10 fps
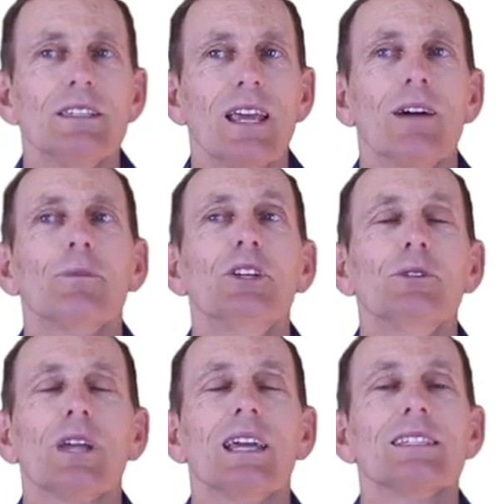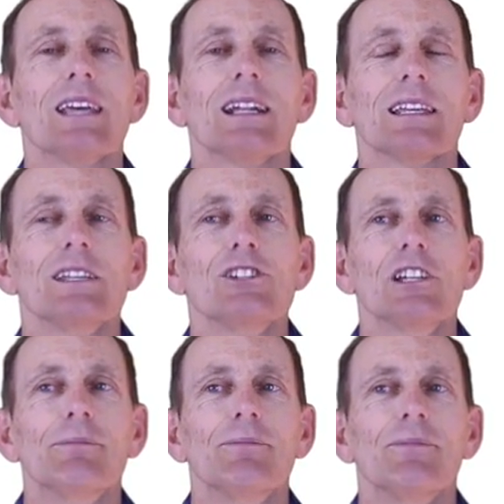Sam, Hugh, Kate, Sally, and
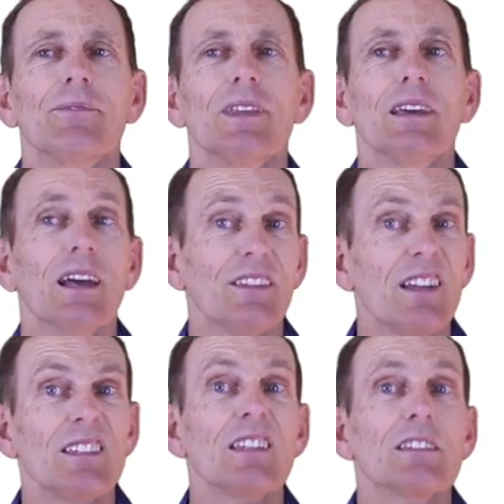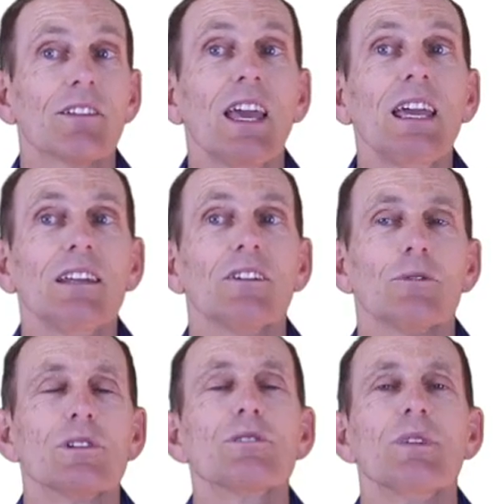Jim. The descendants of Kate
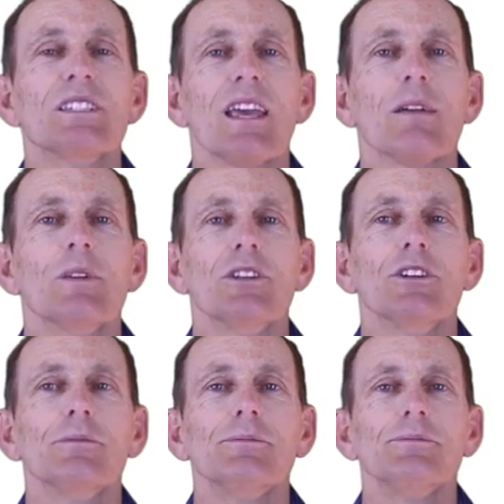would just be Sam and Hugh.